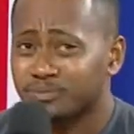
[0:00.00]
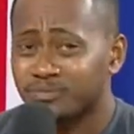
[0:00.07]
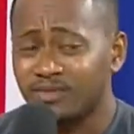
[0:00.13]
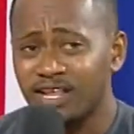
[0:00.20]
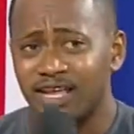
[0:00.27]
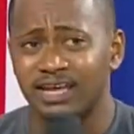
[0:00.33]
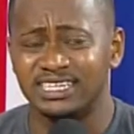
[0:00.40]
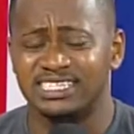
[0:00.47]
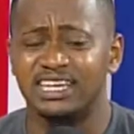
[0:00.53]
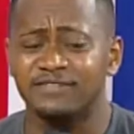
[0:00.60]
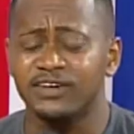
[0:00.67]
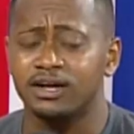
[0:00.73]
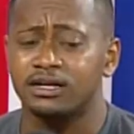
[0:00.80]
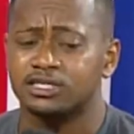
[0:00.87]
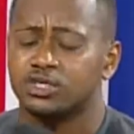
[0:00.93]
it's
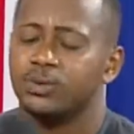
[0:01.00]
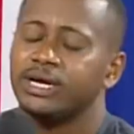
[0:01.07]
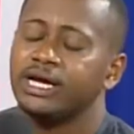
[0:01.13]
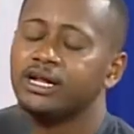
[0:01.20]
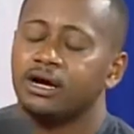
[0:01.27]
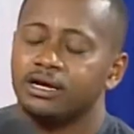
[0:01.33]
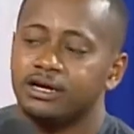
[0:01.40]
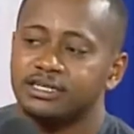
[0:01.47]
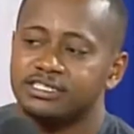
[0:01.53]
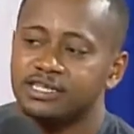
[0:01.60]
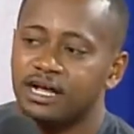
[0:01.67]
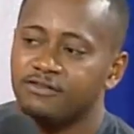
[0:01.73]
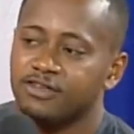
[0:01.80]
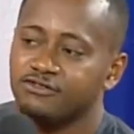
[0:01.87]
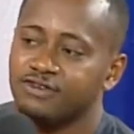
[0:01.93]
difficult doing it on yourself
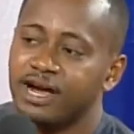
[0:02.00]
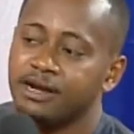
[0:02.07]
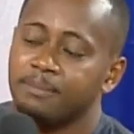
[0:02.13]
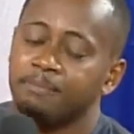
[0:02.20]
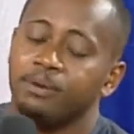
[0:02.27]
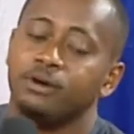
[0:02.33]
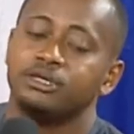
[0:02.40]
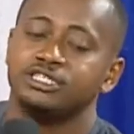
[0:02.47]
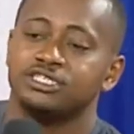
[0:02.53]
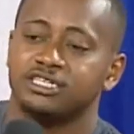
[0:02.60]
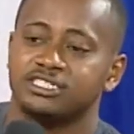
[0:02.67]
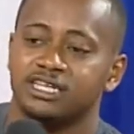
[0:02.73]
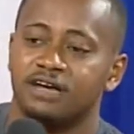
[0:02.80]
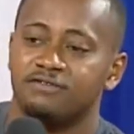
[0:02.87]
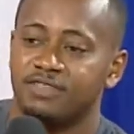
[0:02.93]
to try and push
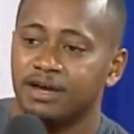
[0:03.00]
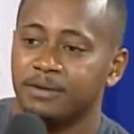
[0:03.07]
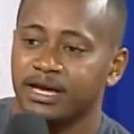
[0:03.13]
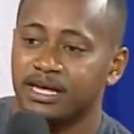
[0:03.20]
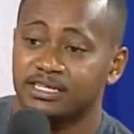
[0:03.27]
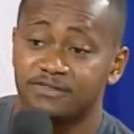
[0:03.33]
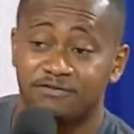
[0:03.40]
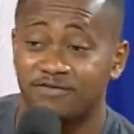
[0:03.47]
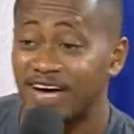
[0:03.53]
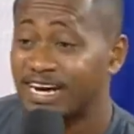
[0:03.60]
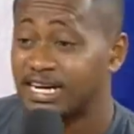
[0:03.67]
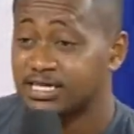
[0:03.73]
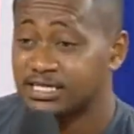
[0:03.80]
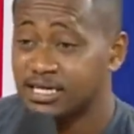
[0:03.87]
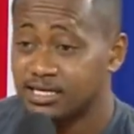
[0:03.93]
yourself there because
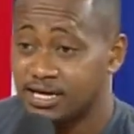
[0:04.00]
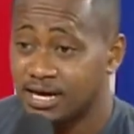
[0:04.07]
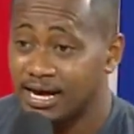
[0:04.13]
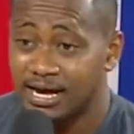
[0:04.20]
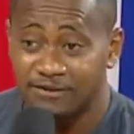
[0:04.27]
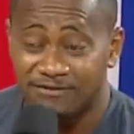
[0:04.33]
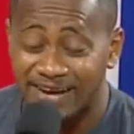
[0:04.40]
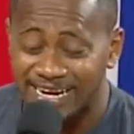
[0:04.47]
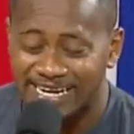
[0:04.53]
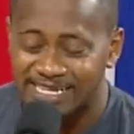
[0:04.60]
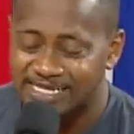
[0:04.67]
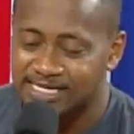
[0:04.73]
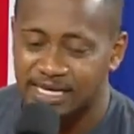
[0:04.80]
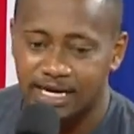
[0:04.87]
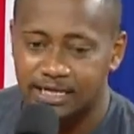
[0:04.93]
finances,
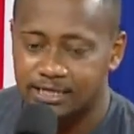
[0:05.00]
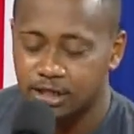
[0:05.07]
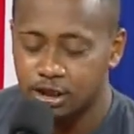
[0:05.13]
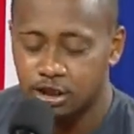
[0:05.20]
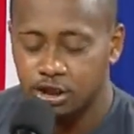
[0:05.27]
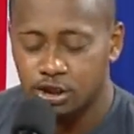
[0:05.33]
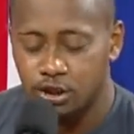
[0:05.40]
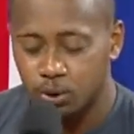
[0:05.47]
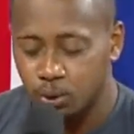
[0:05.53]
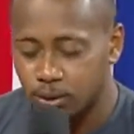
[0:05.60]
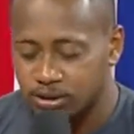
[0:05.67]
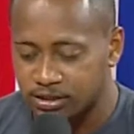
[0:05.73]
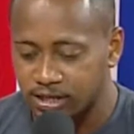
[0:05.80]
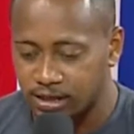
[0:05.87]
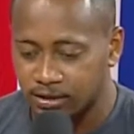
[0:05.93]
financing is a huge
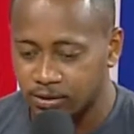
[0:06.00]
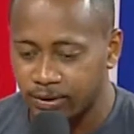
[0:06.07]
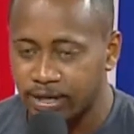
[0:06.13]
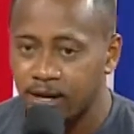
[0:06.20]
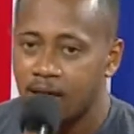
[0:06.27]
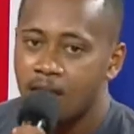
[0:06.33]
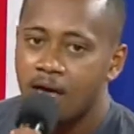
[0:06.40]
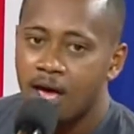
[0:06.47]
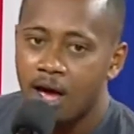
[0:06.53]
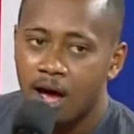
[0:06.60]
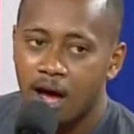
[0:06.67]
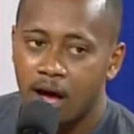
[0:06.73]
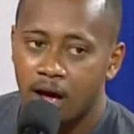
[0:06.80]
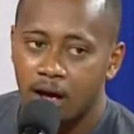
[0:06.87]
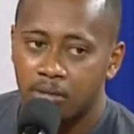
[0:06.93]
thing to it.
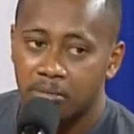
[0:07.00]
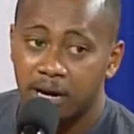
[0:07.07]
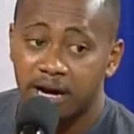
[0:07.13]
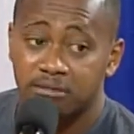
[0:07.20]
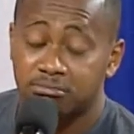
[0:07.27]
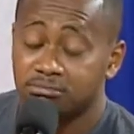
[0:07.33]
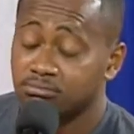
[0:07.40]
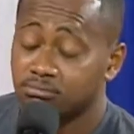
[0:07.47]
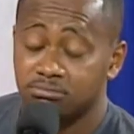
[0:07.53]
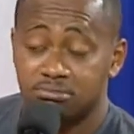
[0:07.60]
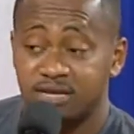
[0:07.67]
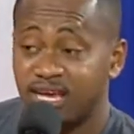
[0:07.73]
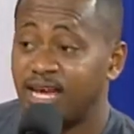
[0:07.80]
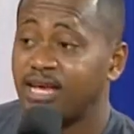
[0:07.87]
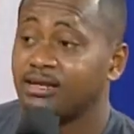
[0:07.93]
Um,
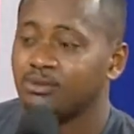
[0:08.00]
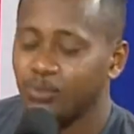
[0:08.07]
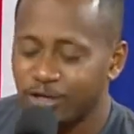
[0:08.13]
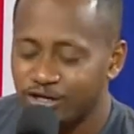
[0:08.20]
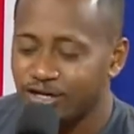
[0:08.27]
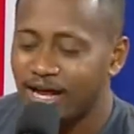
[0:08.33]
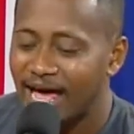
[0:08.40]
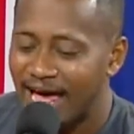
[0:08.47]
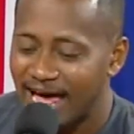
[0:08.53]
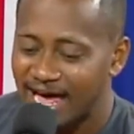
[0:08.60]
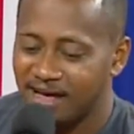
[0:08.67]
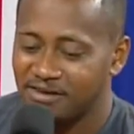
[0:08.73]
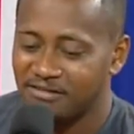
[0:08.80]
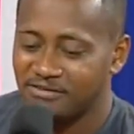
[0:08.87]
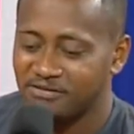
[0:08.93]
we should
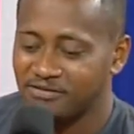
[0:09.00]
have,